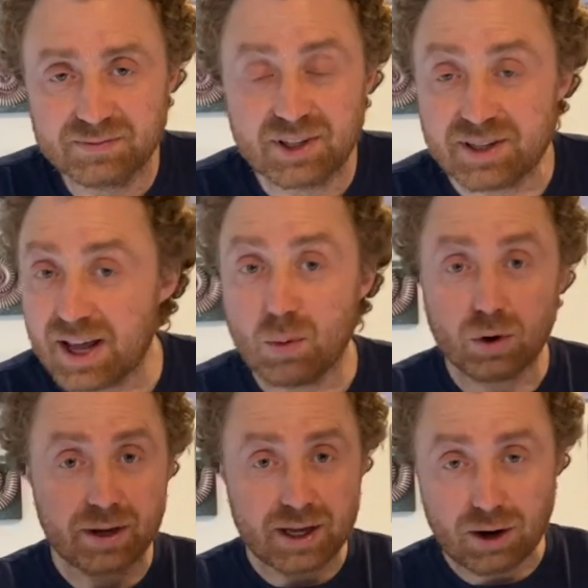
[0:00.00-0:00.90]
Today
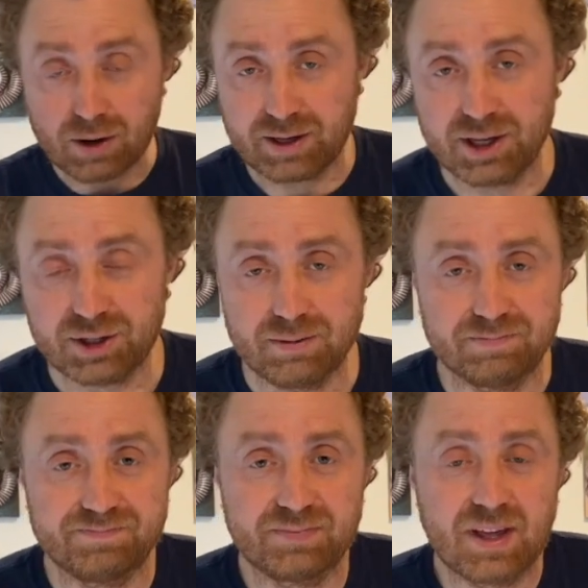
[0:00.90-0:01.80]
we're in our kitchen
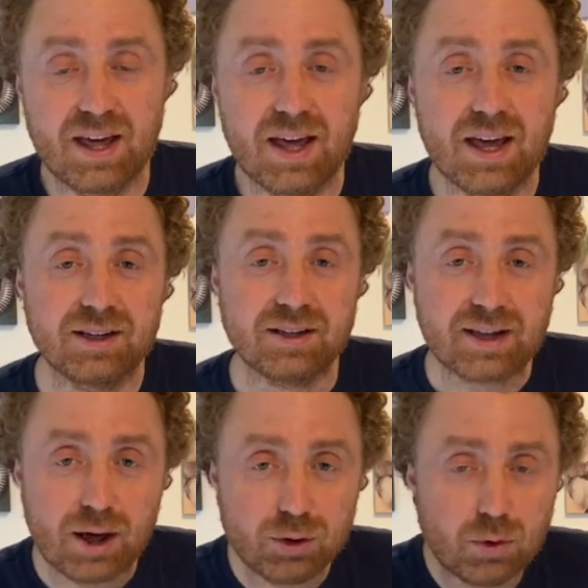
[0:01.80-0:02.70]
to
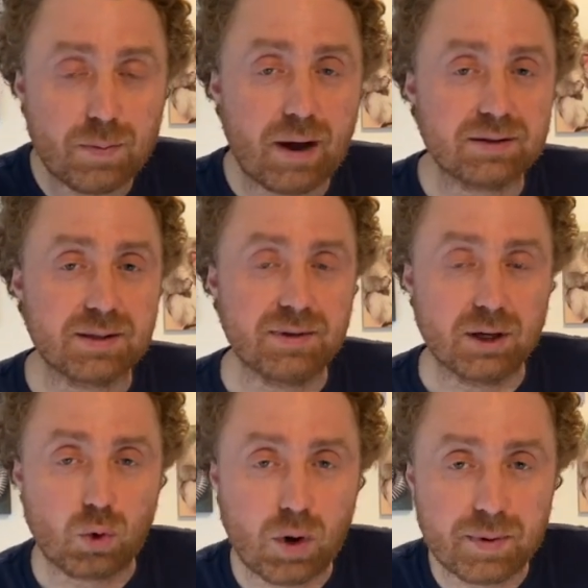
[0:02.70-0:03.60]
tell you about some of
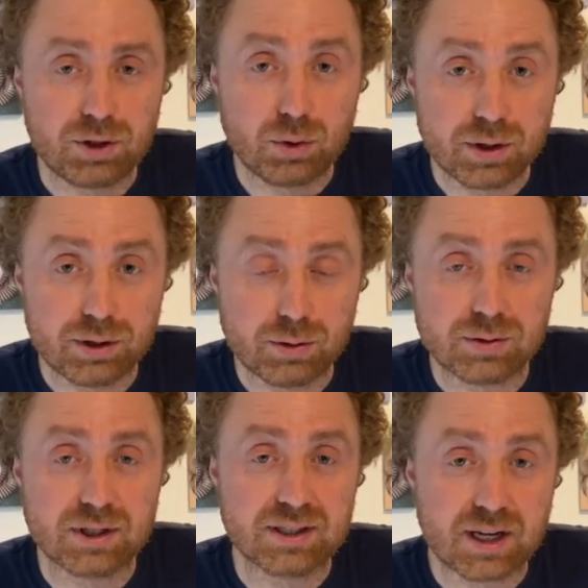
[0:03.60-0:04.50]
the equipment you can
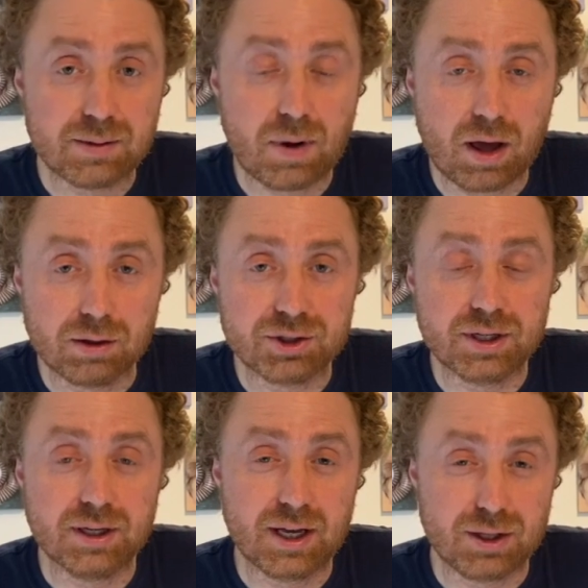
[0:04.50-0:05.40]
use to study
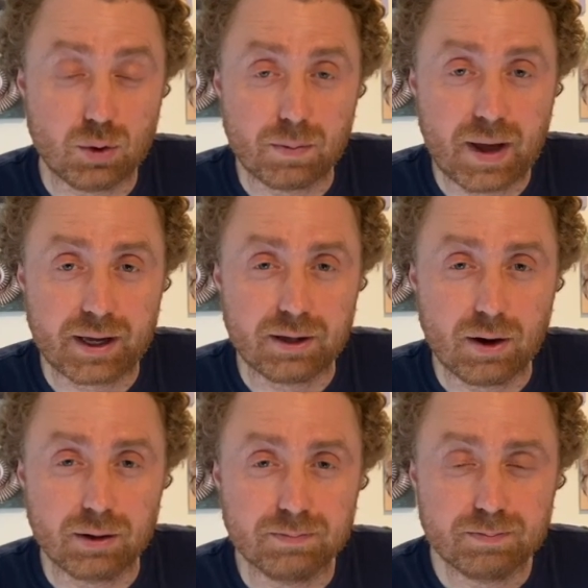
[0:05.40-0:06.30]
biology in your
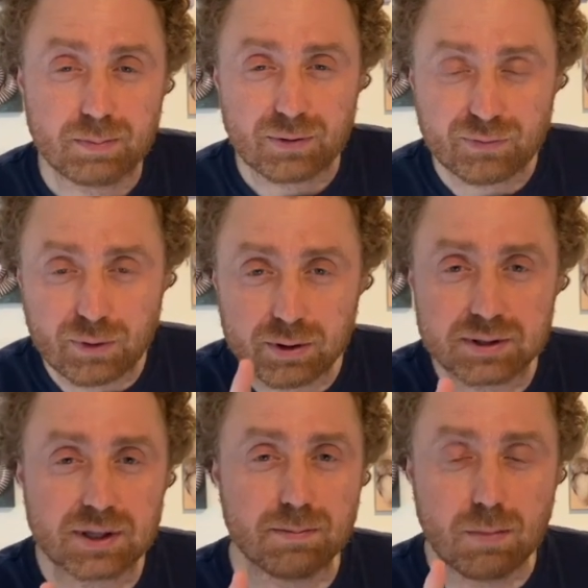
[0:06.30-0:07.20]
backyard. But
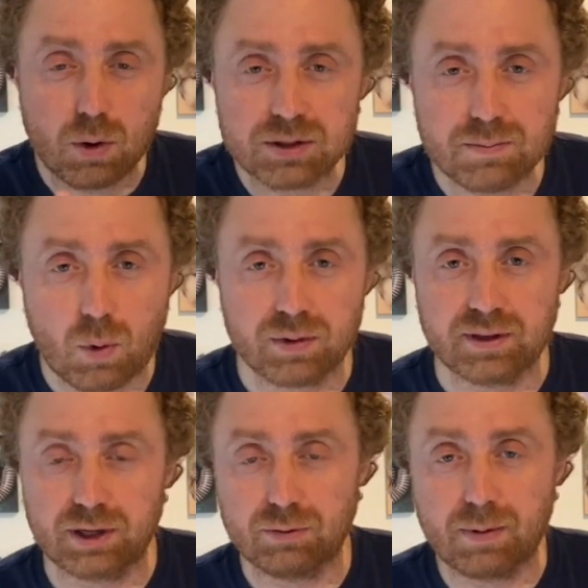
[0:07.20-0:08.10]
first, the most
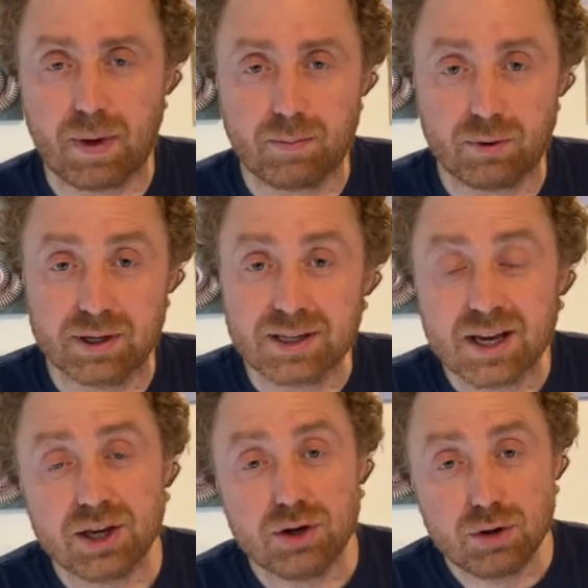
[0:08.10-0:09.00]
important thing to remember is
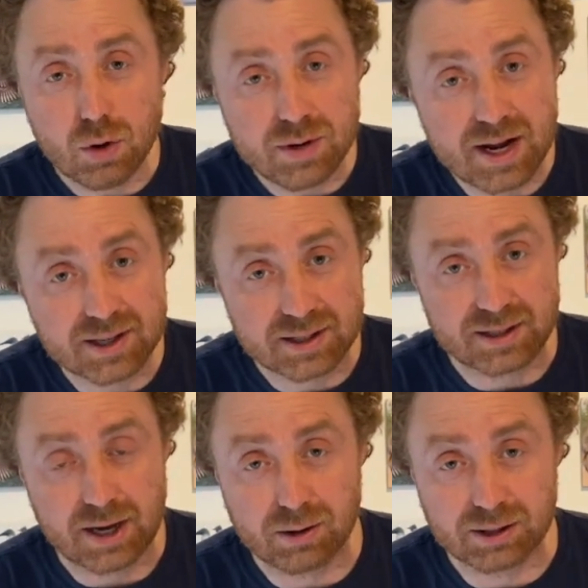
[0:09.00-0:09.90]
you don't
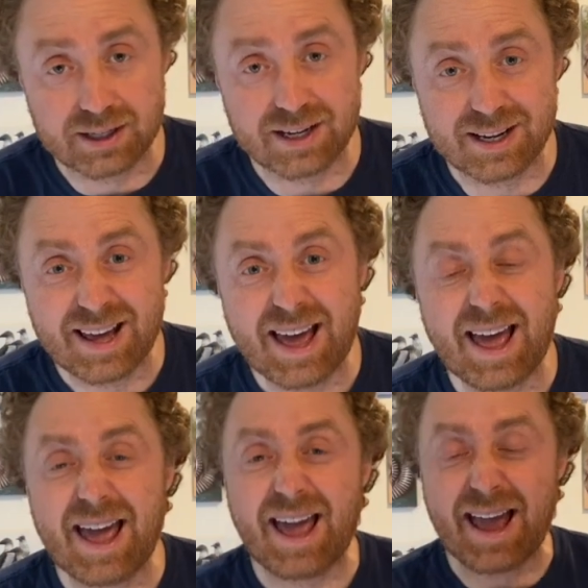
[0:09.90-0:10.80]
necessarily need
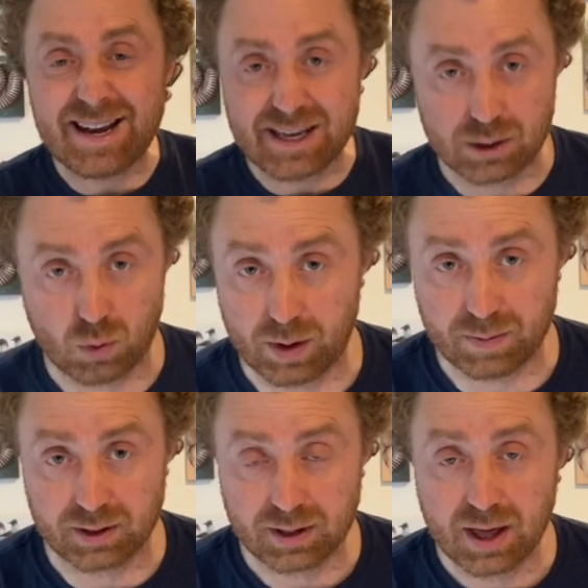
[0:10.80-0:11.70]
any
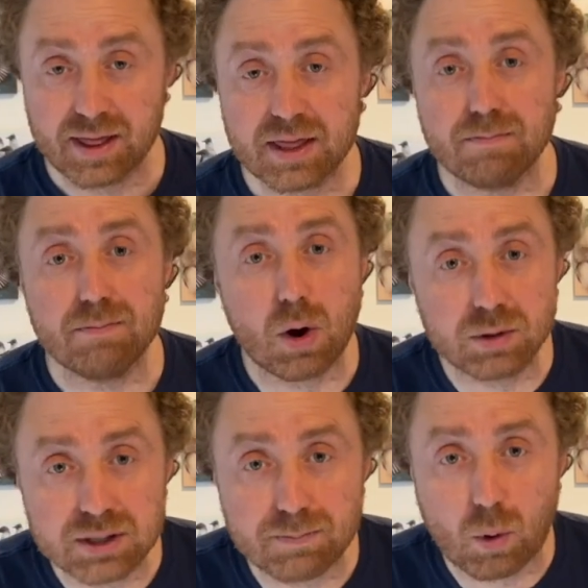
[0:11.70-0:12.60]
equipment. The
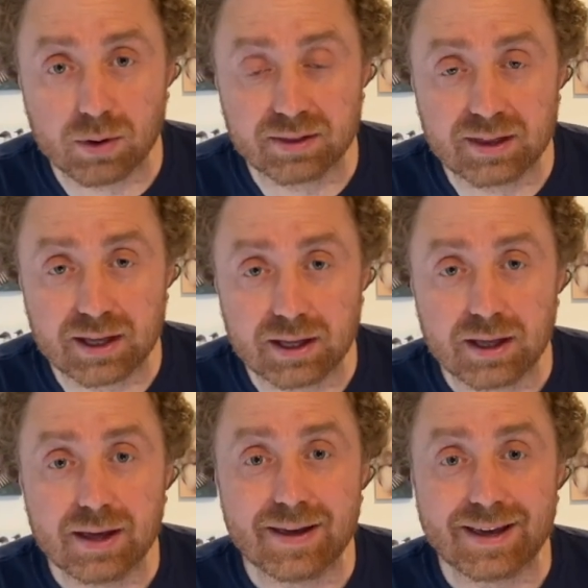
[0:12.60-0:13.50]
most important
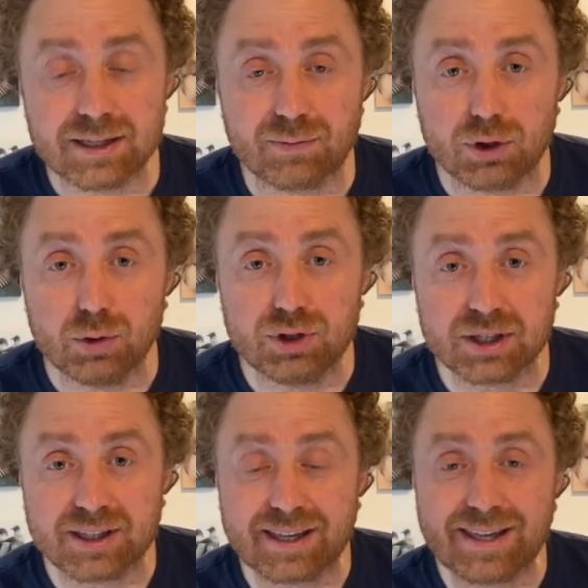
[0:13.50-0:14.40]
thing is for you
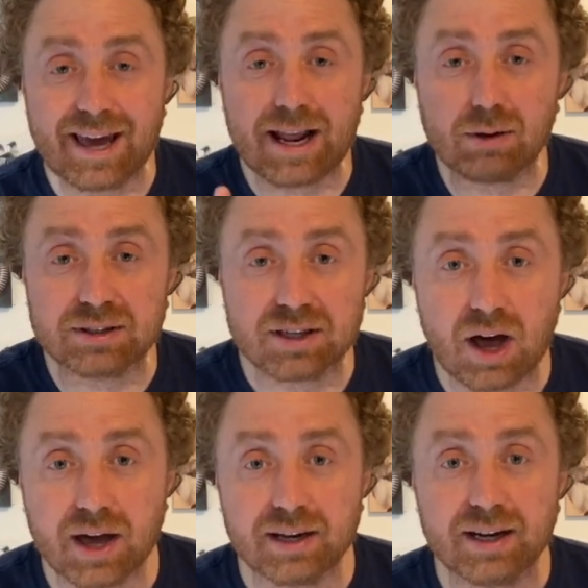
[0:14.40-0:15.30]
just to get
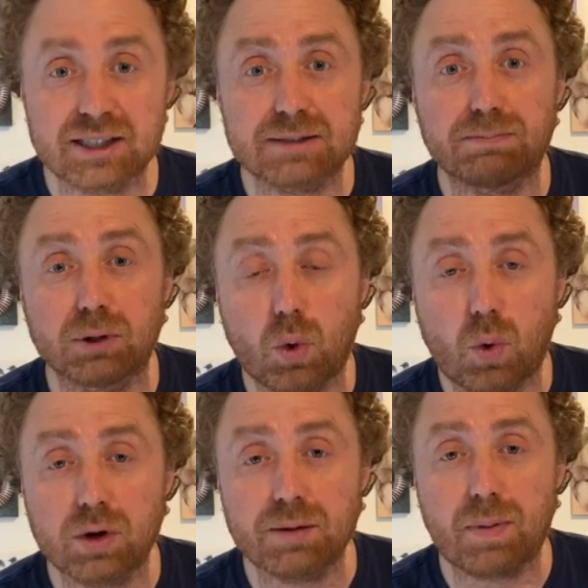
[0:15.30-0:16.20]
outside and
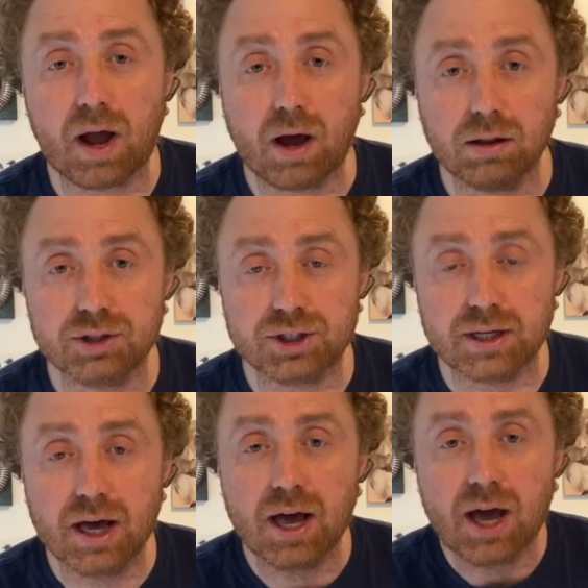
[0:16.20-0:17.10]
explore the
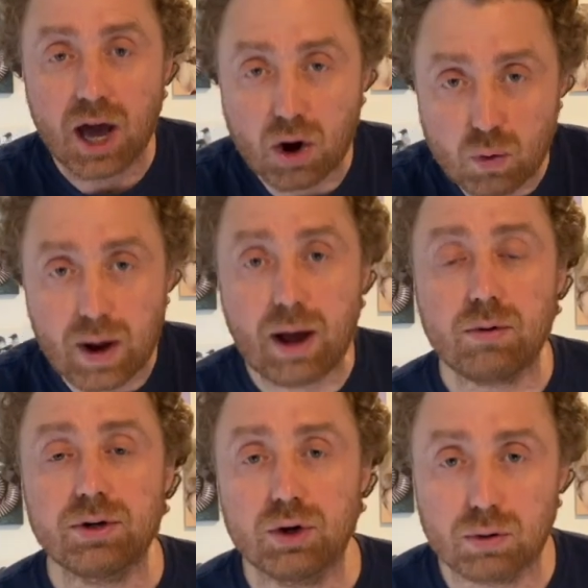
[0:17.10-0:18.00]
biology
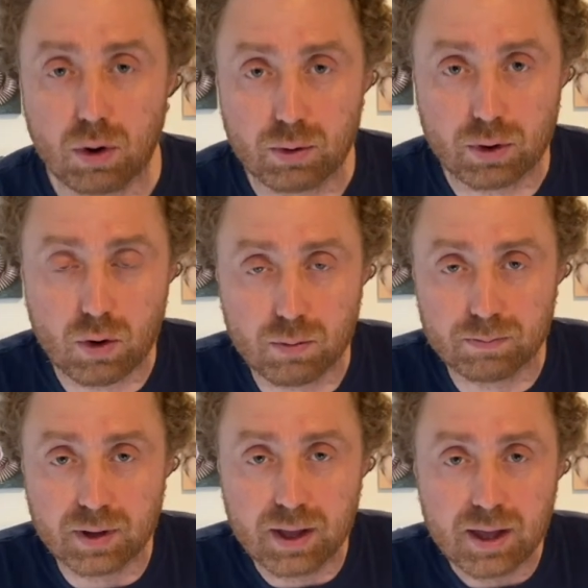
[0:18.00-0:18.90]
around your own home.